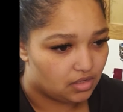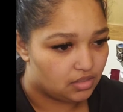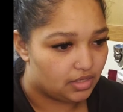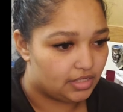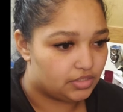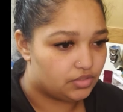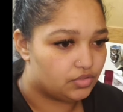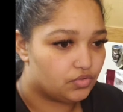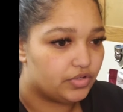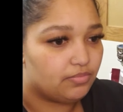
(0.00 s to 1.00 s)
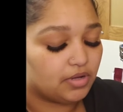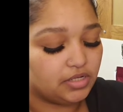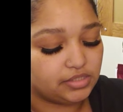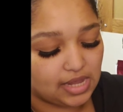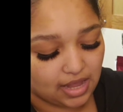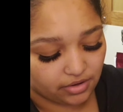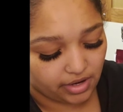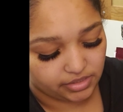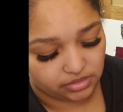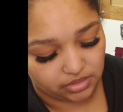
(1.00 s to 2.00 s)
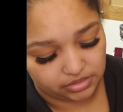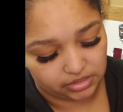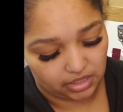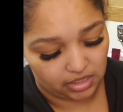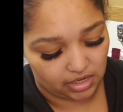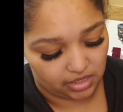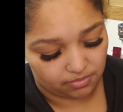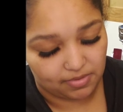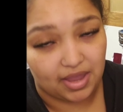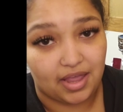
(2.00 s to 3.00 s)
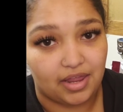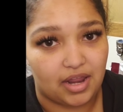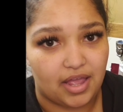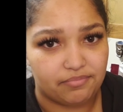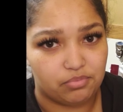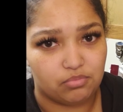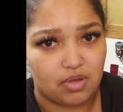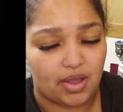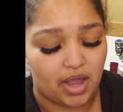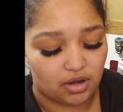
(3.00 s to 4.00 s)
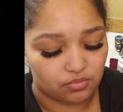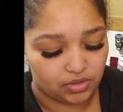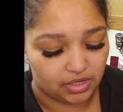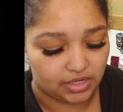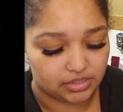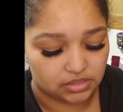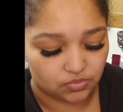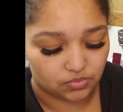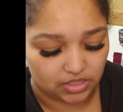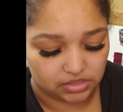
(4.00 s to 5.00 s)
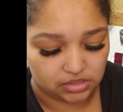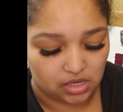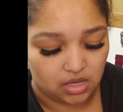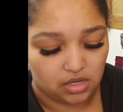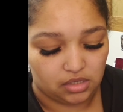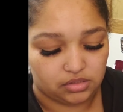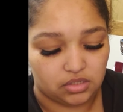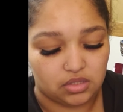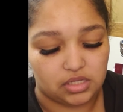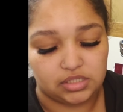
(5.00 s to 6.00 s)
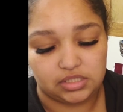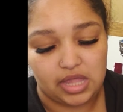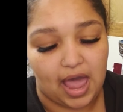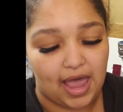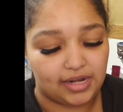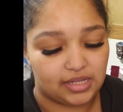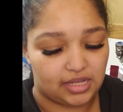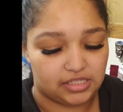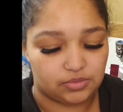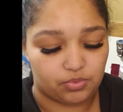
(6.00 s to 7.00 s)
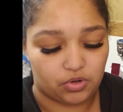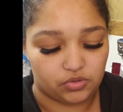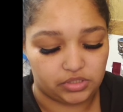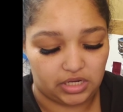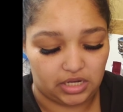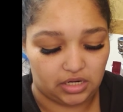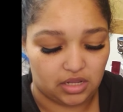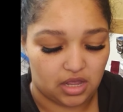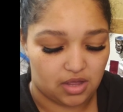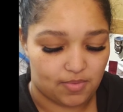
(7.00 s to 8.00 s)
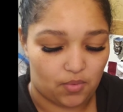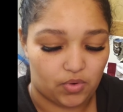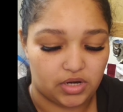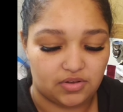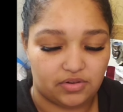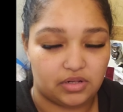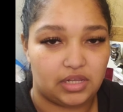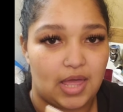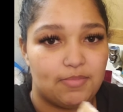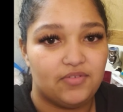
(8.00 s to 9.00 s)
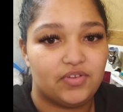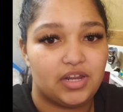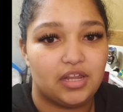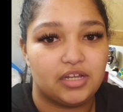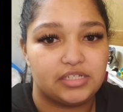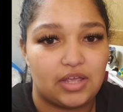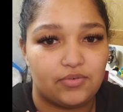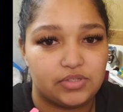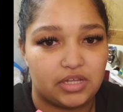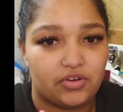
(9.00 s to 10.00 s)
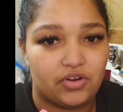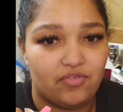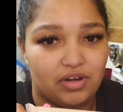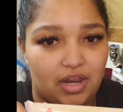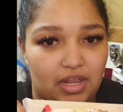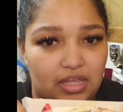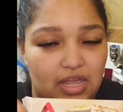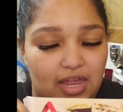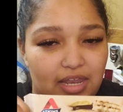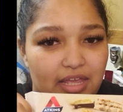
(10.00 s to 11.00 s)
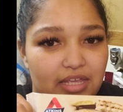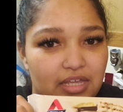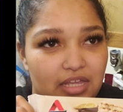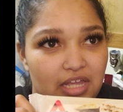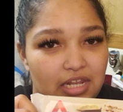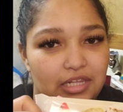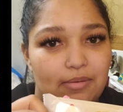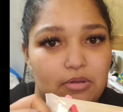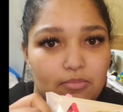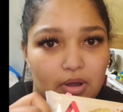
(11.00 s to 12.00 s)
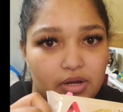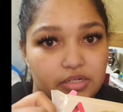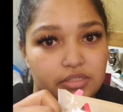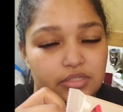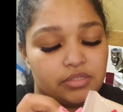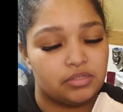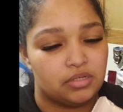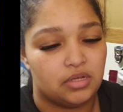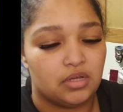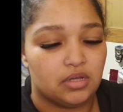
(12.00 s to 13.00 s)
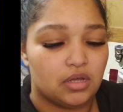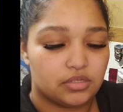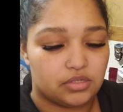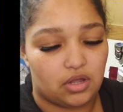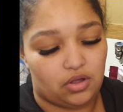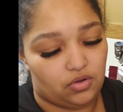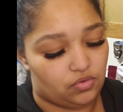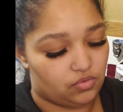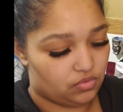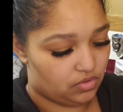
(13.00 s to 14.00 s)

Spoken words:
like 3 months out I started to get like, man, I kind of want like a sweet. So this is the Atkins protein. I wanted lemon vanilla because I was like craving, like, I like lemon bars. So